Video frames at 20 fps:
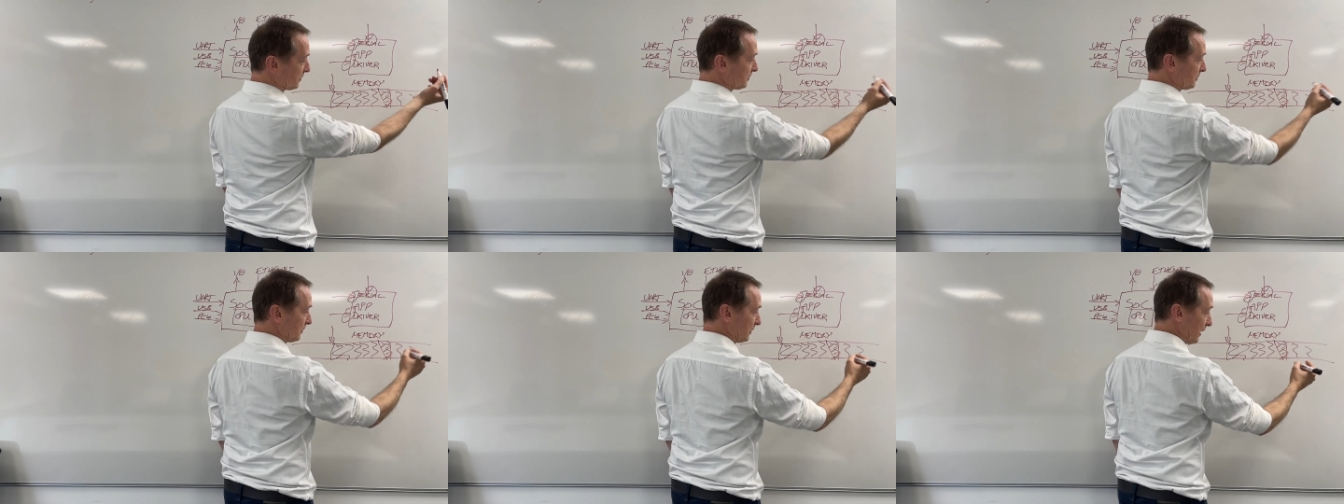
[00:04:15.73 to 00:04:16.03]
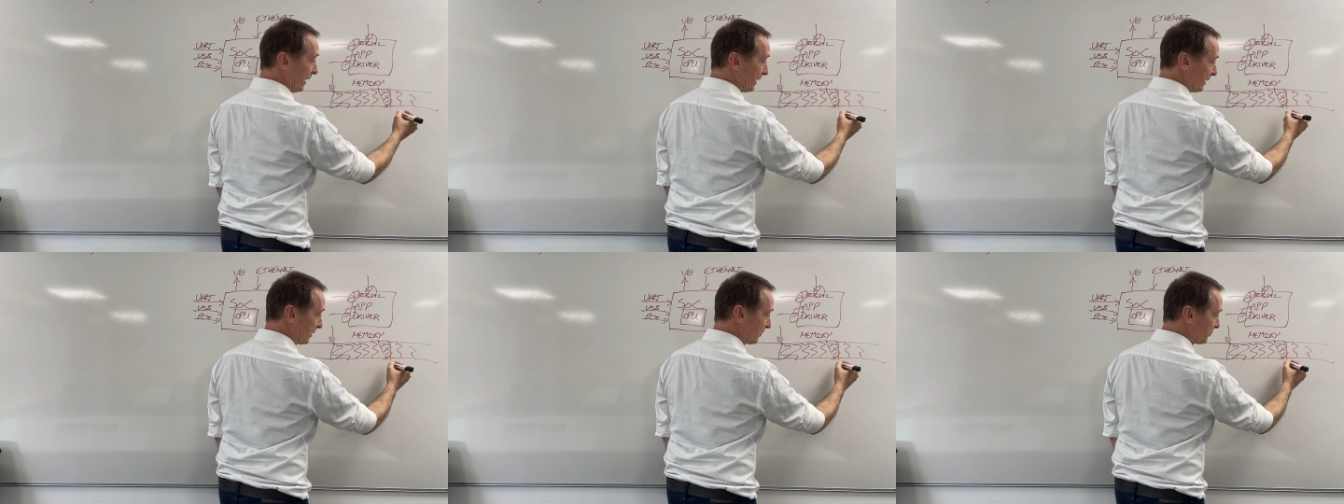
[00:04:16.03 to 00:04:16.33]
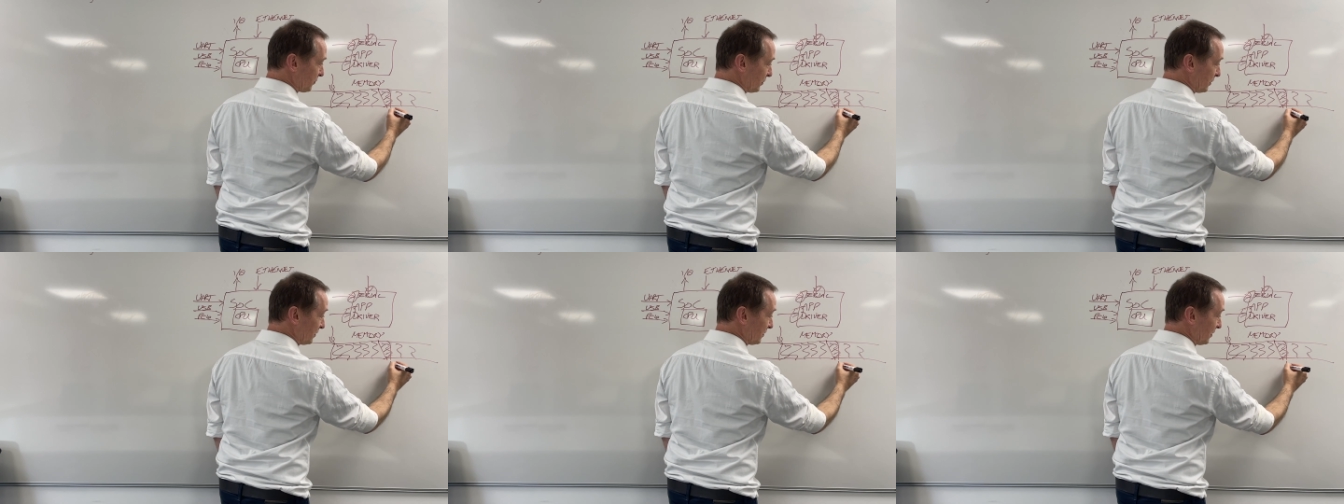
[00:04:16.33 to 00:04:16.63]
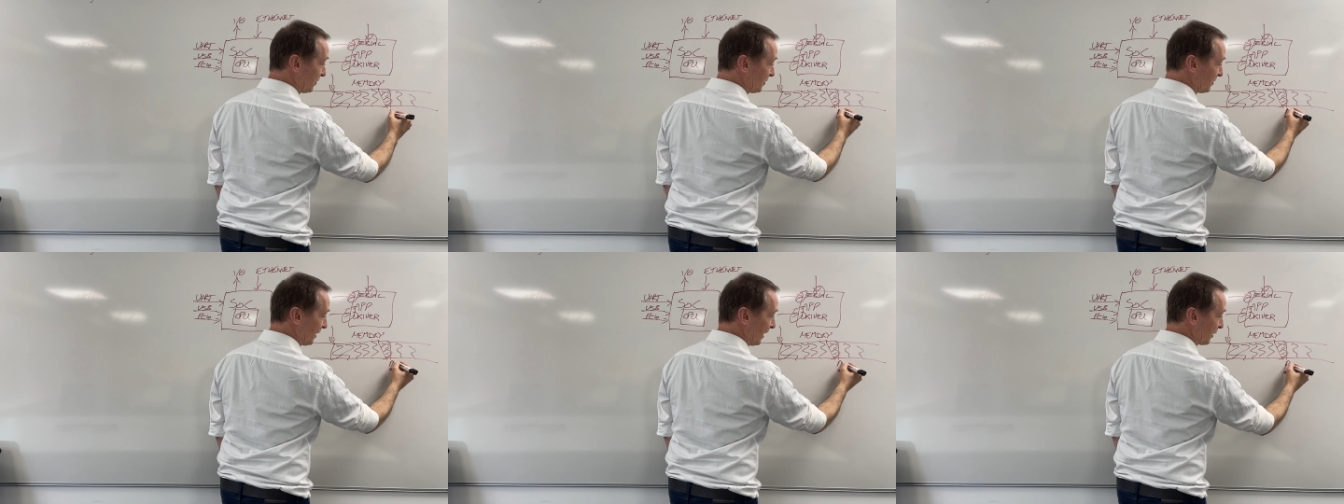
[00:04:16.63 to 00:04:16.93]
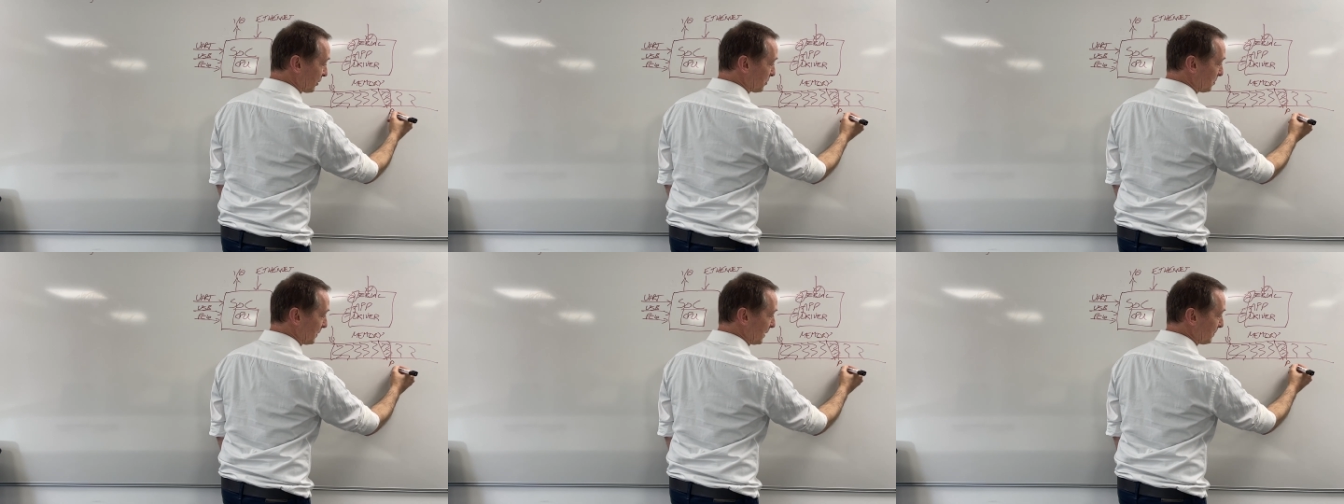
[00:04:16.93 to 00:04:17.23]
Like, for instance, that
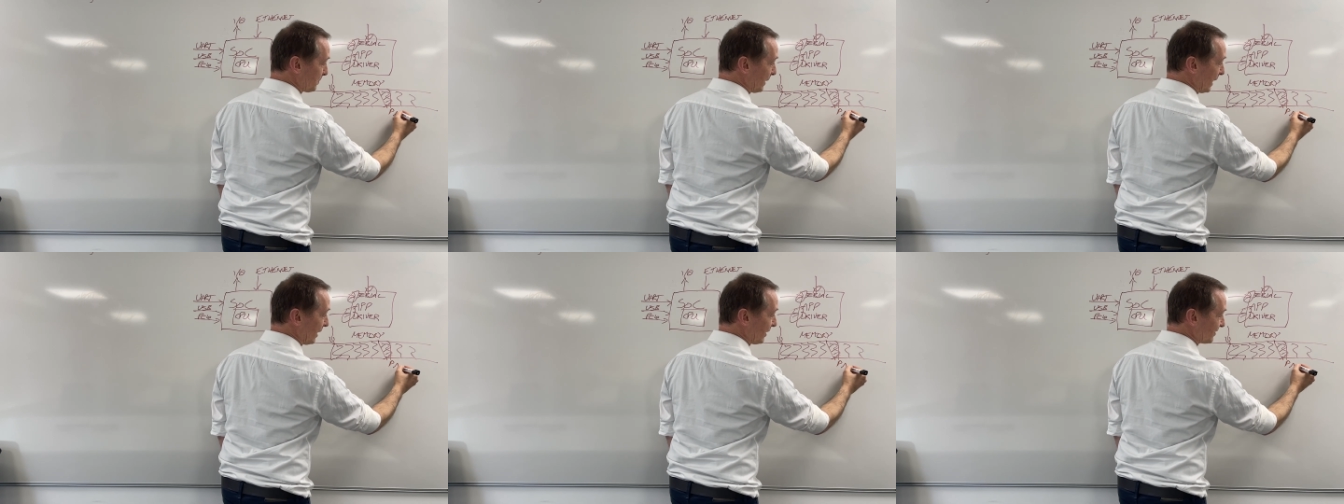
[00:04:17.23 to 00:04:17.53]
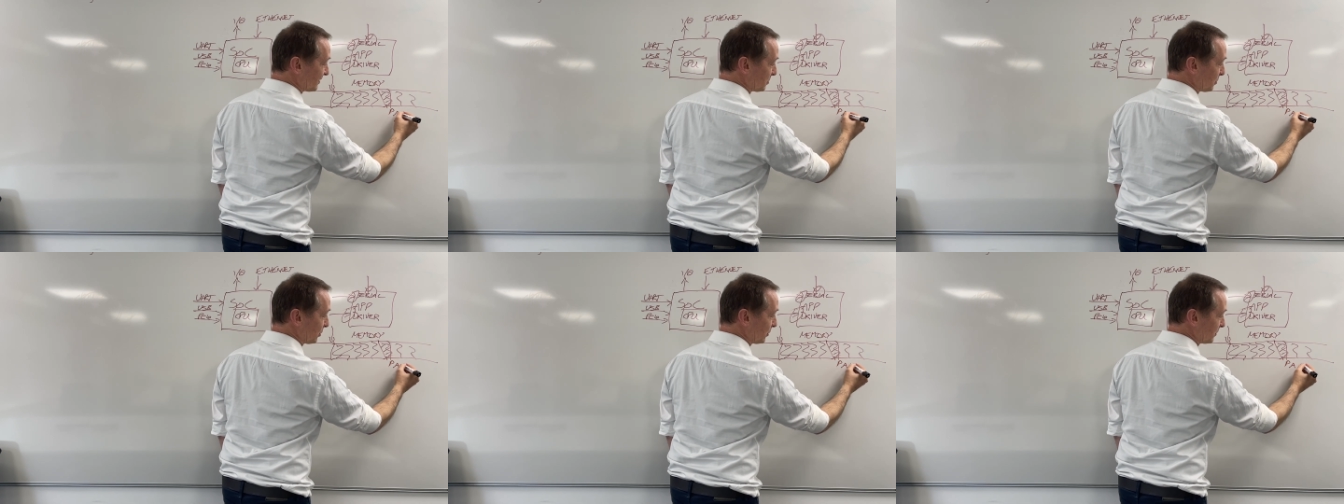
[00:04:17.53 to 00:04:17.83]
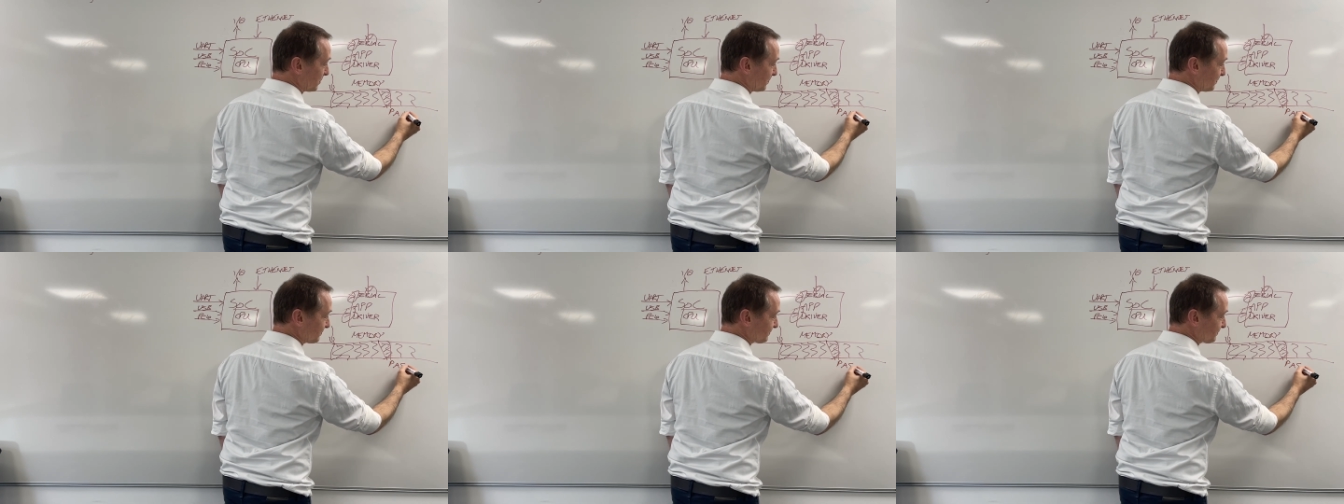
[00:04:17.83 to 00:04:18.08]
could be a password.